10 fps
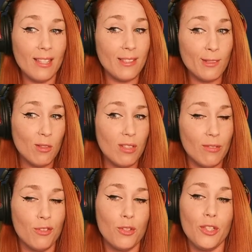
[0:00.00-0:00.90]
the story
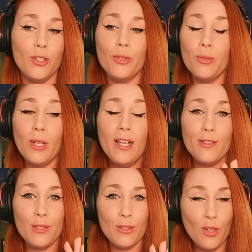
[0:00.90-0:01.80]
for you,
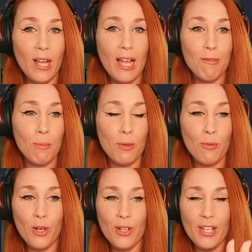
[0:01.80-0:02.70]
so you don't have to be
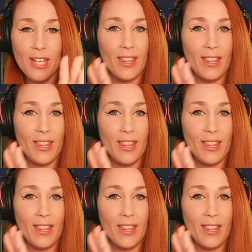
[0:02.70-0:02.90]
worried